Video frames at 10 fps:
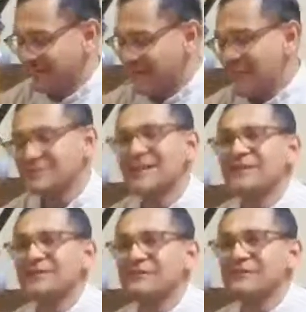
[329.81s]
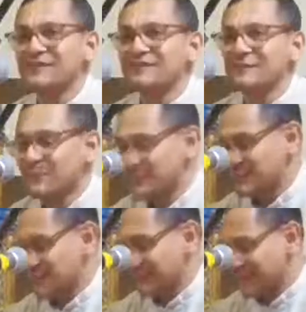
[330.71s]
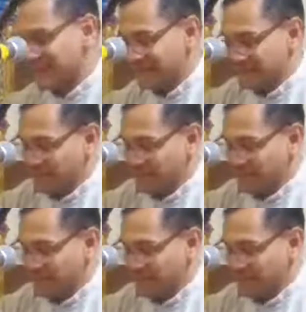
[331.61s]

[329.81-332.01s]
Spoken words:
our Sankirtan festival that we're doing today.